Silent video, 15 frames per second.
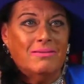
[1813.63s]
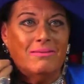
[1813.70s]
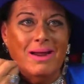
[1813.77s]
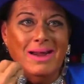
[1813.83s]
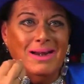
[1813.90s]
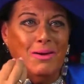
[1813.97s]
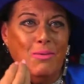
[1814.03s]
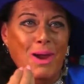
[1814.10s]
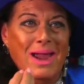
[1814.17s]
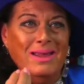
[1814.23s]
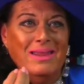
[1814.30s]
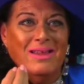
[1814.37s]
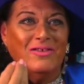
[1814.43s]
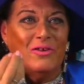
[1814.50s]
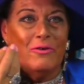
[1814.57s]
right away
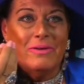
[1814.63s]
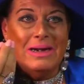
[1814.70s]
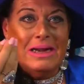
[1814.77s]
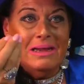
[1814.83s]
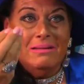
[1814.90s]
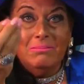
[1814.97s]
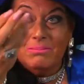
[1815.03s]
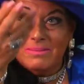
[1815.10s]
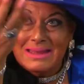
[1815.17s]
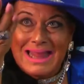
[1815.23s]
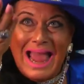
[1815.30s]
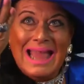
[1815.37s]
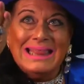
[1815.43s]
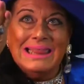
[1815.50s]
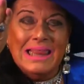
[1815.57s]
that's already
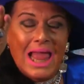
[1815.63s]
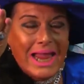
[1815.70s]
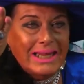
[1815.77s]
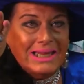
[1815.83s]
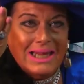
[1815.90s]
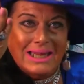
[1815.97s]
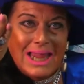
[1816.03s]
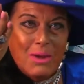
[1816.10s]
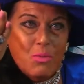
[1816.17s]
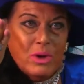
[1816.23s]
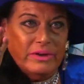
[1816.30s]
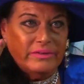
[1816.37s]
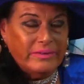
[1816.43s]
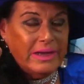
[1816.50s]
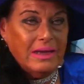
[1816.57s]
that light that they
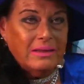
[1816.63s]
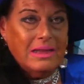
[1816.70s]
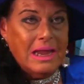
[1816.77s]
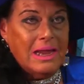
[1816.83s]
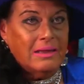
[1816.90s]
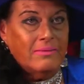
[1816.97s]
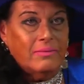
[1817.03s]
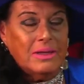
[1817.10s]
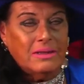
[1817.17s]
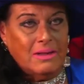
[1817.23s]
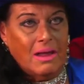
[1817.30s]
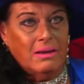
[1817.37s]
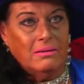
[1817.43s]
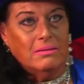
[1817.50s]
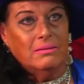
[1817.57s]
want to see at the end of the
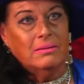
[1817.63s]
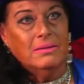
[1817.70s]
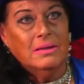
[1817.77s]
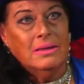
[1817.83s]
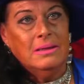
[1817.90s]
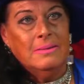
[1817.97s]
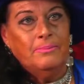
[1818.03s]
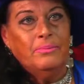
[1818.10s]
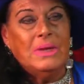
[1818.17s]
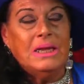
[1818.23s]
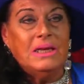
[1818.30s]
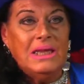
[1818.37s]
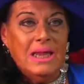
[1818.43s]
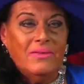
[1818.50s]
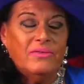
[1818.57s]
tunnel. Yeah.
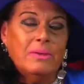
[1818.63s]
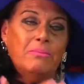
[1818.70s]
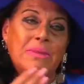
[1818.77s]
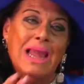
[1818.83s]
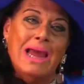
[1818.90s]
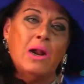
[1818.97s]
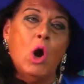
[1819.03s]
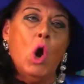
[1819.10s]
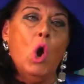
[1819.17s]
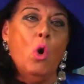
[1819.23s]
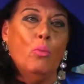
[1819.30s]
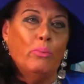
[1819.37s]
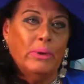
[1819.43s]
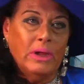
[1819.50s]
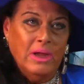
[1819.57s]
That gives them that
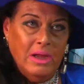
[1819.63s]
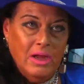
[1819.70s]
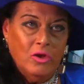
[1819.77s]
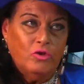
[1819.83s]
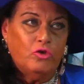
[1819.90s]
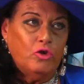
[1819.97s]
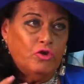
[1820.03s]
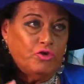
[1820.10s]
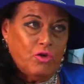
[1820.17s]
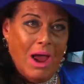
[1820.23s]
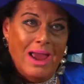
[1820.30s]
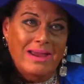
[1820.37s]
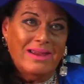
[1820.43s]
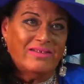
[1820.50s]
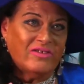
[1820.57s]
hope to
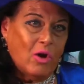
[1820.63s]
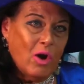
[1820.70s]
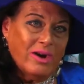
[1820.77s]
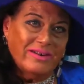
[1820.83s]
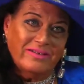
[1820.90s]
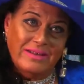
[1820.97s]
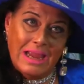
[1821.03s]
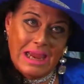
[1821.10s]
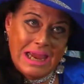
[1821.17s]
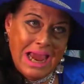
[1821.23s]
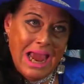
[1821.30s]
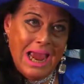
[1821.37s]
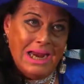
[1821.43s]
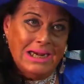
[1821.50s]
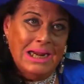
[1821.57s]
try as hard as they
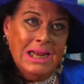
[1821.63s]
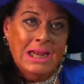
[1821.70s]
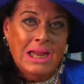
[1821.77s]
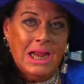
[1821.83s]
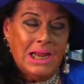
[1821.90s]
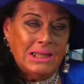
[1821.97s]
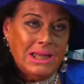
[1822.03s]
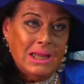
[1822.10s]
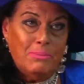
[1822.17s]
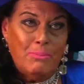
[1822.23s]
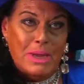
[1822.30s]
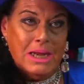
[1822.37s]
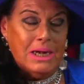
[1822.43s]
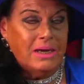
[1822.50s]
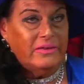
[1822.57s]
can and then
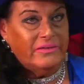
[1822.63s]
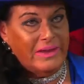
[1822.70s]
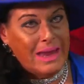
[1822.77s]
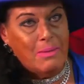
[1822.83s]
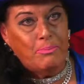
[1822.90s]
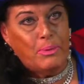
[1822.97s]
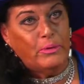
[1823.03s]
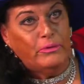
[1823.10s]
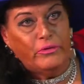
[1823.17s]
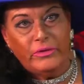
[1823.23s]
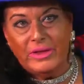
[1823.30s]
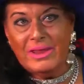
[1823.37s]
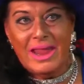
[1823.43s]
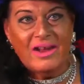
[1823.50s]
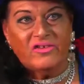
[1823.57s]
be an example to
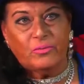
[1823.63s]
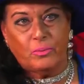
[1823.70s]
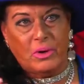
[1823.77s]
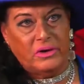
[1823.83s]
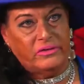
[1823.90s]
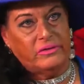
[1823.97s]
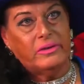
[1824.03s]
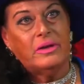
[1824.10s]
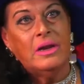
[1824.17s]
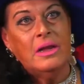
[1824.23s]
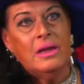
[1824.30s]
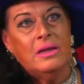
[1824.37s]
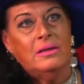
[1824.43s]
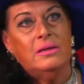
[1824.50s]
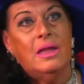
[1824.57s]
the next person.
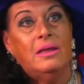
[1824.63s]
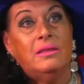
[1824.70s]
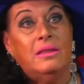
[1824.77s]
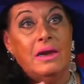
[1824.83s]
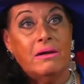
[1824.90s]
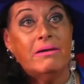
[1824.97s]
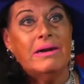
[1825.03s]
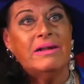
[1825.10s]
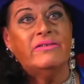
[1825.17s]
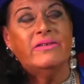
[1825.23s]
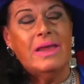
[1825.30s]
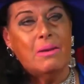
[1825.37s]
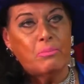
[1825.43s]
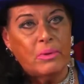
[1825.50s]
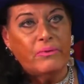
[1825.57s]
Yes. That they're an
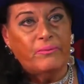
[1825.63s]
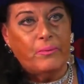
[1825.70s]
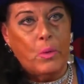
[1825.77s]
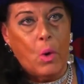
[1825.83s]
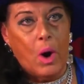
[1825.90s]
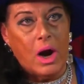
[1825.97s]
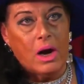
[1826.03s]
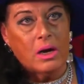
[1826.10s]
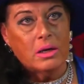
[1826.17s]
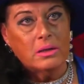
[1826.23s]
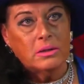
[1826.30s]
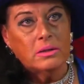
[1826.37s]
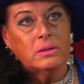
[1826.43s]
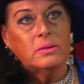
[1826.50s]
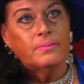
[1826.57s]
example yes, for. Pay it
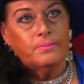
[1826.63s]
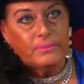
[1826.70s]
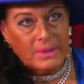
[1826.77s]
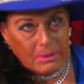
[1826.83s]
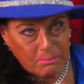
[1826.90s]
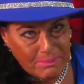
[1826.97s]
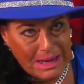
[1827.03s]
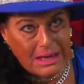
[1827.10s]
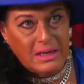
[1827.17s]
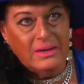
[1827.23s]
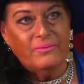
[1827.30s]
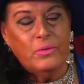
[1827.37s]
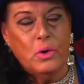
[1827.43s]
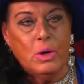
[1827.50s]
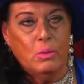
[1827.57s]
forward. Paying
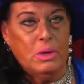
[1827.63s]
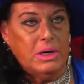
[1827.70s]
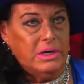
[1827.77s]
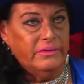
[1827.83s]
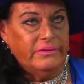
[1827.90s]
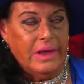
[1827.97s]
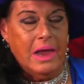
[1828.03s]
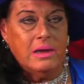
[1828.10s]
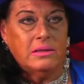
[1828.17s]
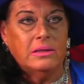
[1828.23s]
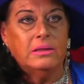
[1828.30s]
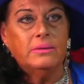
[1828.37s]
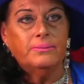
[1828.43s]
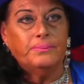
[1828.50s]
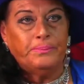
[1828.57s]
it forward, exactly. Paying
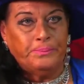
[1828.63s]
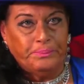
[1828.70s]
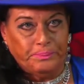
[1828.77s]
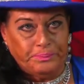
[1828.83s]
it forward.